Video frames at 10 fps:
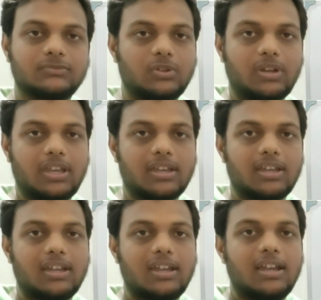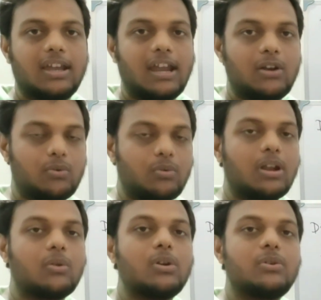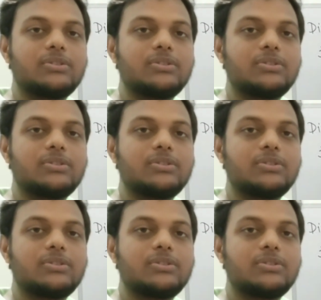Okay, and we are going to